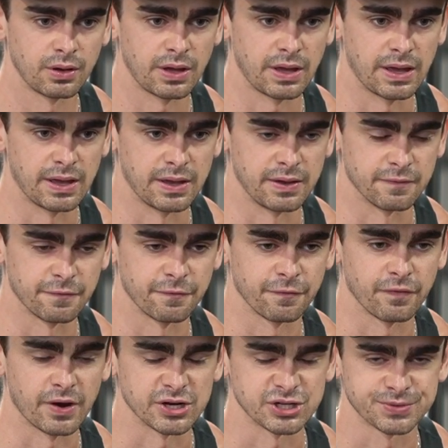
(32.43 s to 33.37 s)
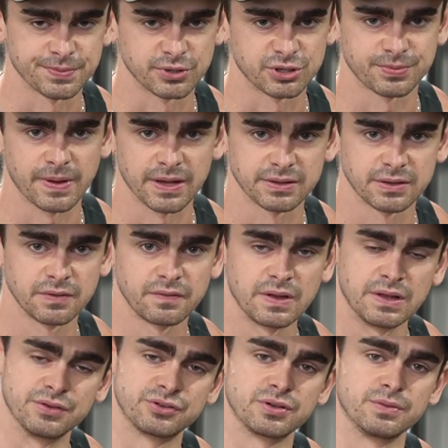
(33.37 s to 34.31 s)
a fresh perspective
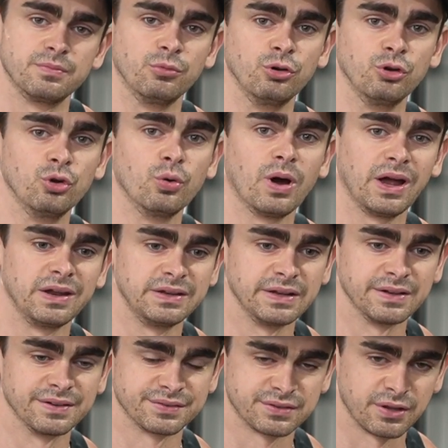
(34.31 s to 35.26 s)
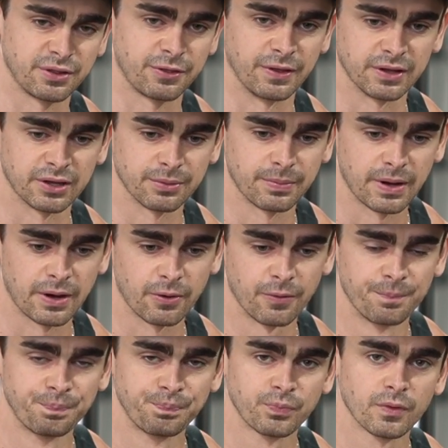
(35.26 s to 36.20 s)
and some new ideas to think about
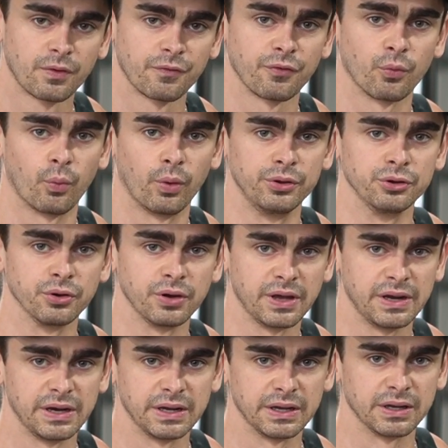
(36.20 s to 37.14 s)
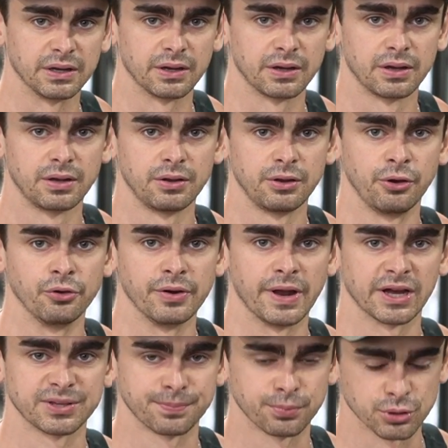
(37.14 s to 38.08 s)
for when you're hitting your
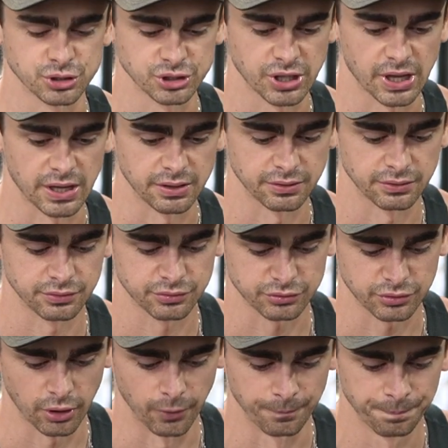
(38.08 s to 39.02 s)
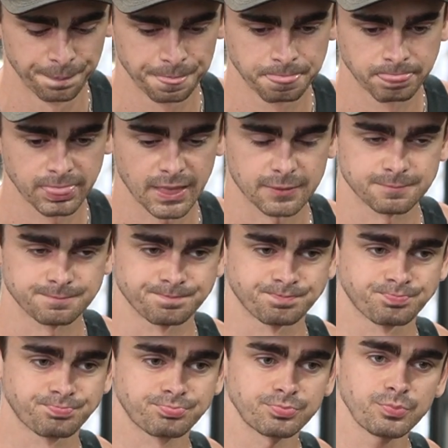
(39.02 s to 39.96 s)
next push day. So
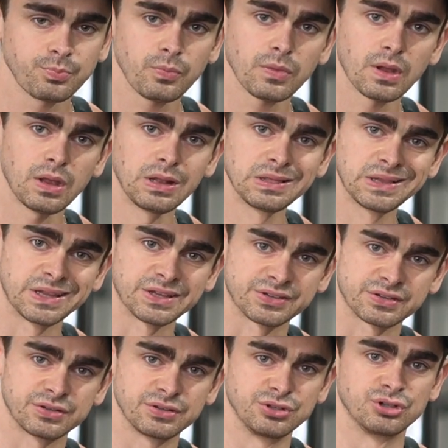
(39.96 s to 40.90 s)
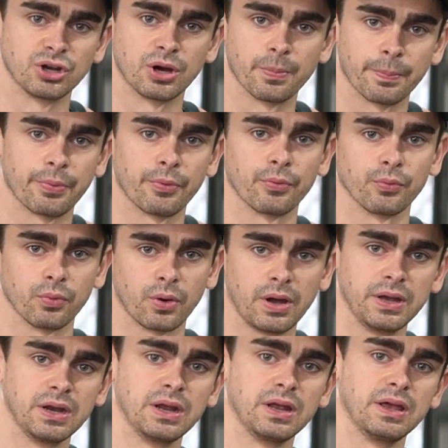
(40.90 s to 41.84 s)
let's jump
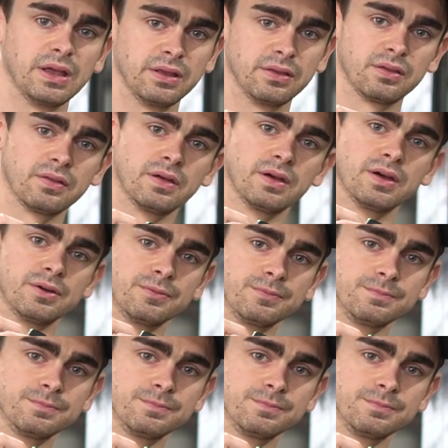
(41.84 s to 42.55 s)
right into that.